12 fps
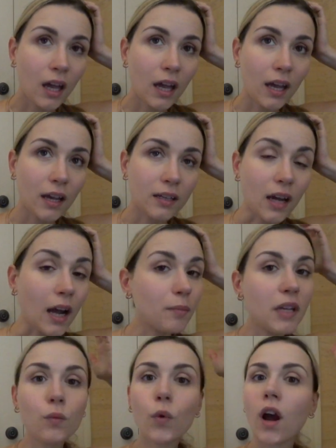And I
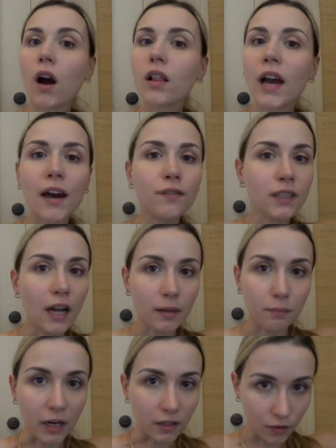mean, we all have
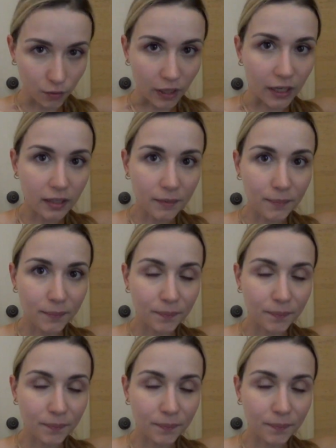nightmares, right?